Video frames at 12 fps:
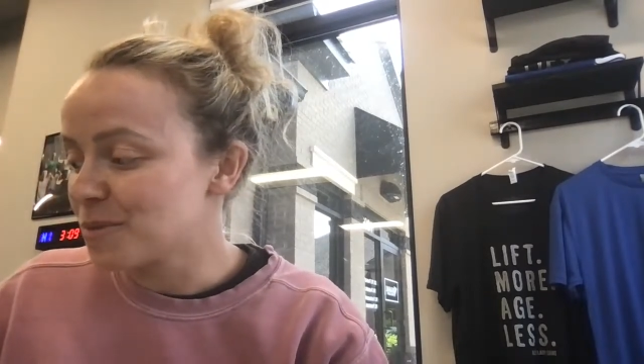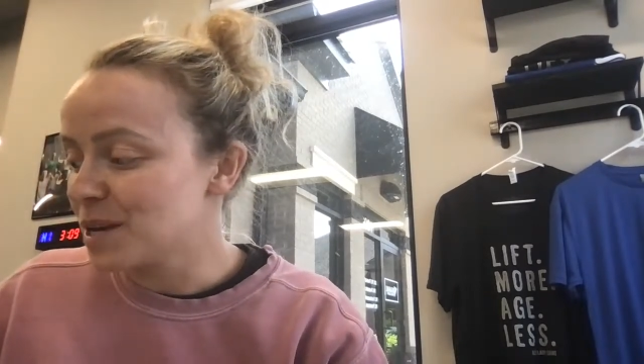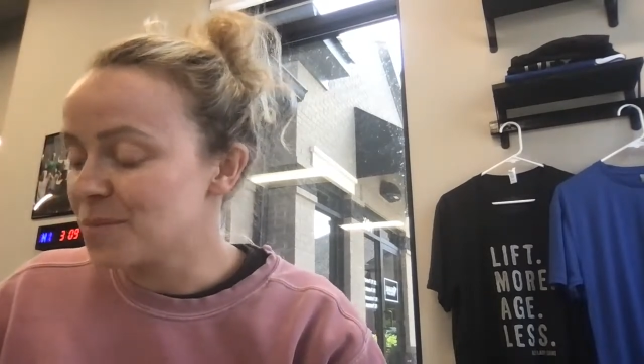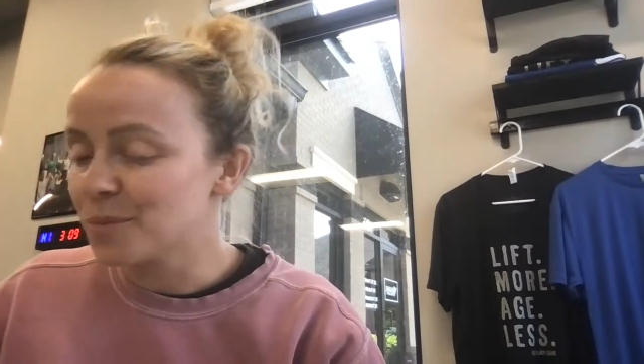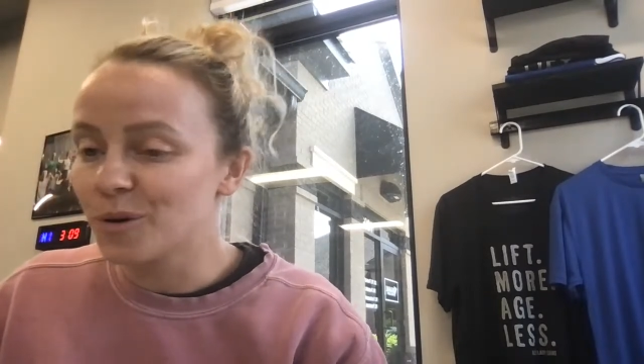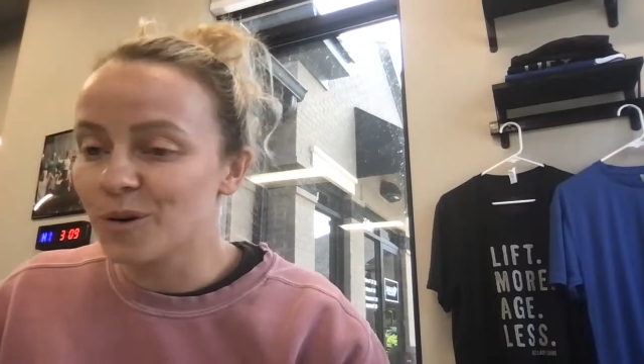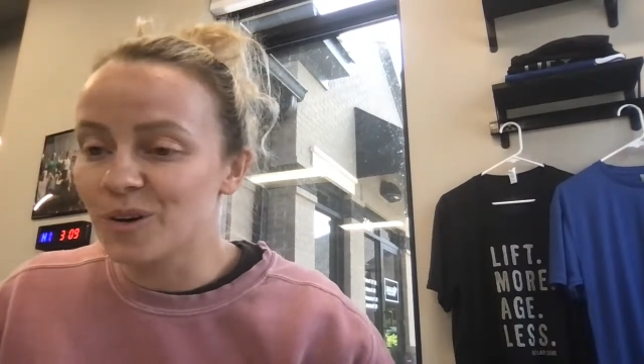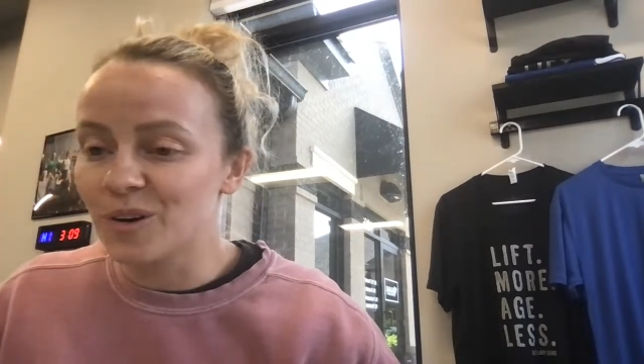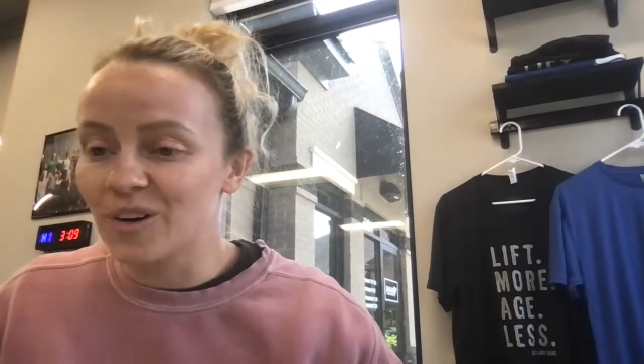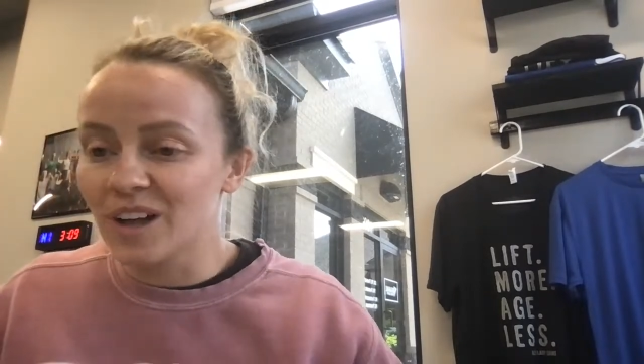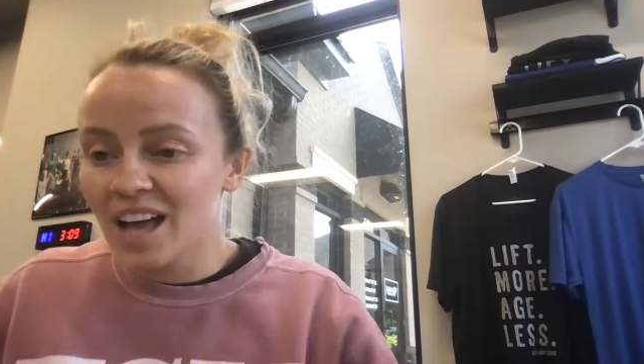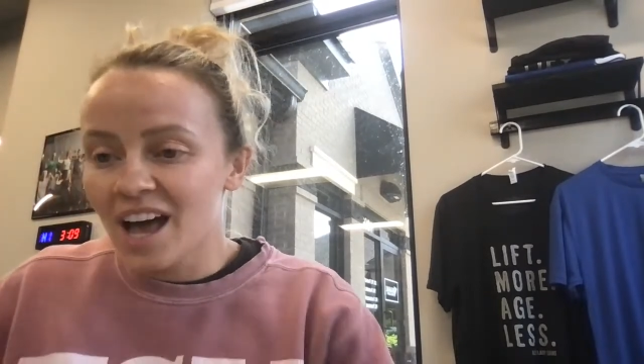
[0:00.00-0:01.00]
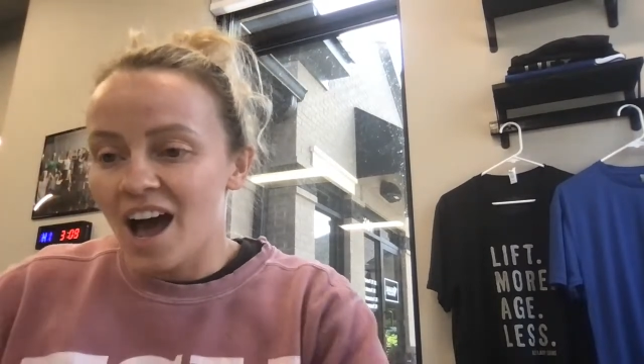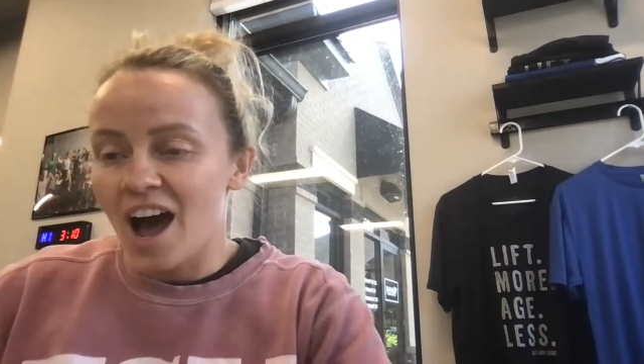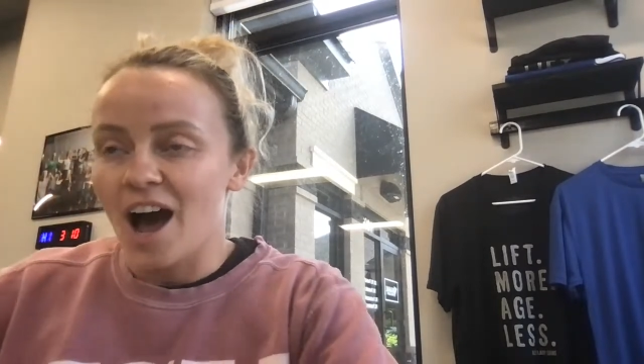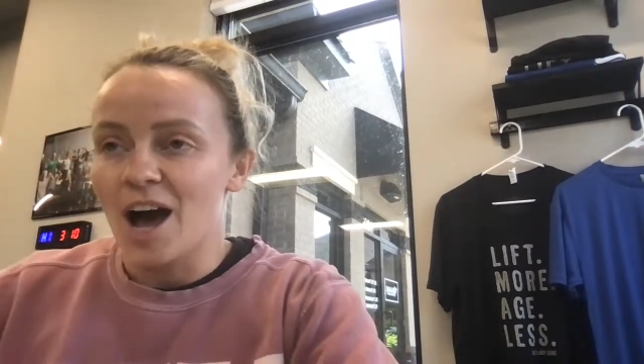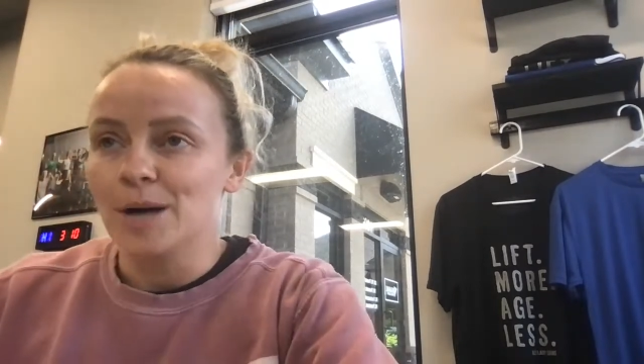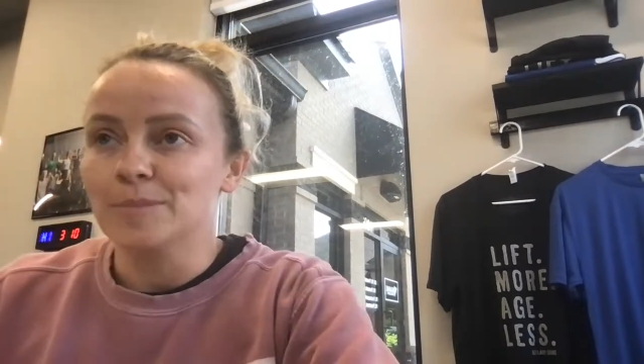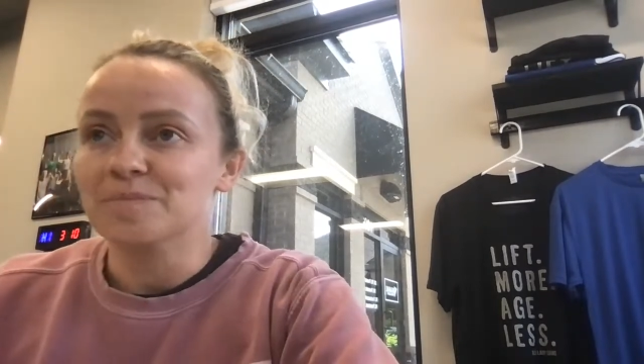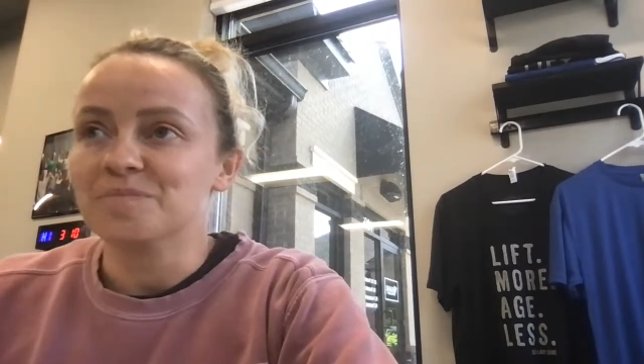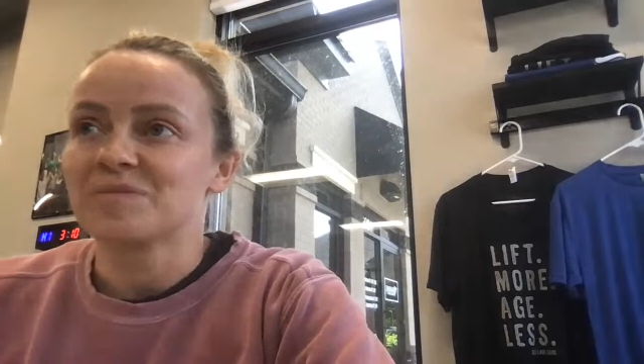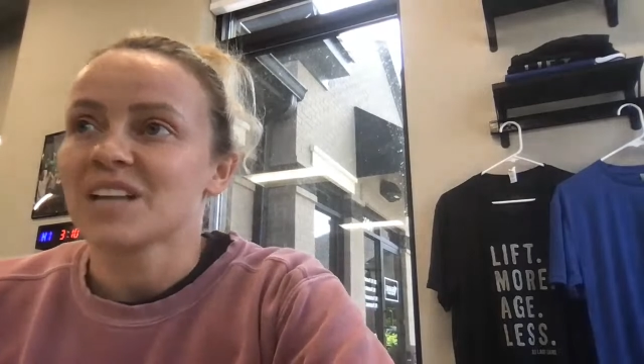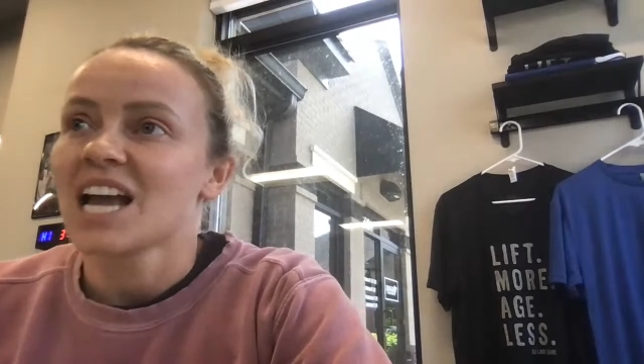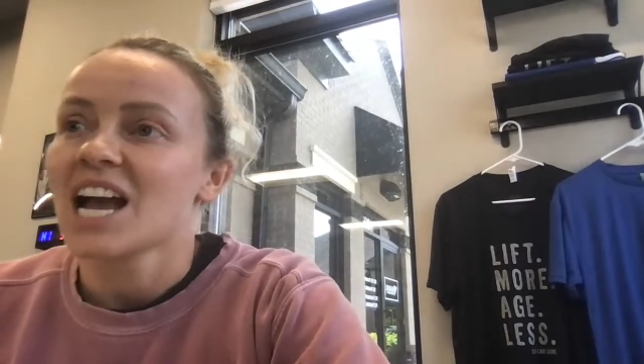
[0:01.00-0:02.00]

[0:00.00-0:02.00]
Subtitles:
people kind